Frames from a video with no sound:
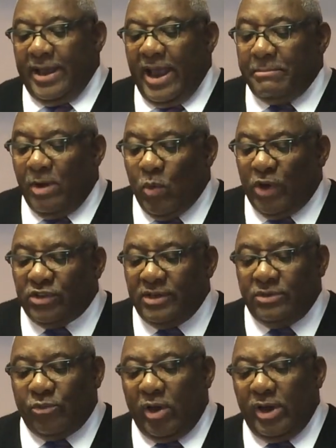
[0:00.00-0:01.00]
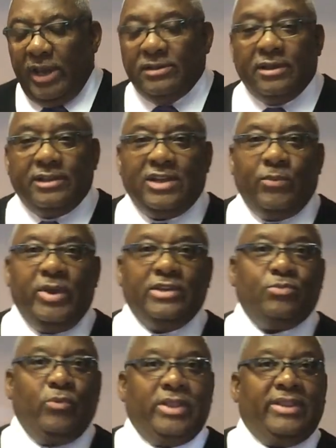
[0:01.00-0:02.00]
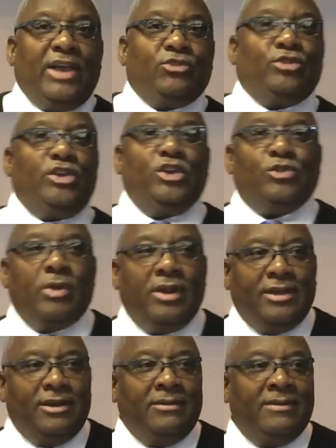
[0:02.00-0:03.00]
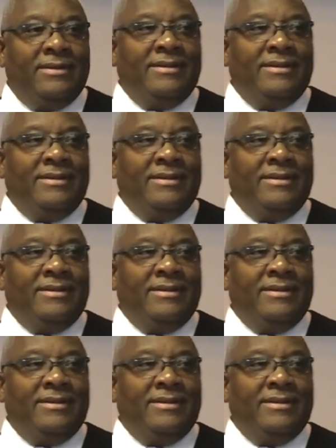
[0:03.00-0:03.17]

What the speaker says: And my question is very easy because we just read the answer to you as well ago.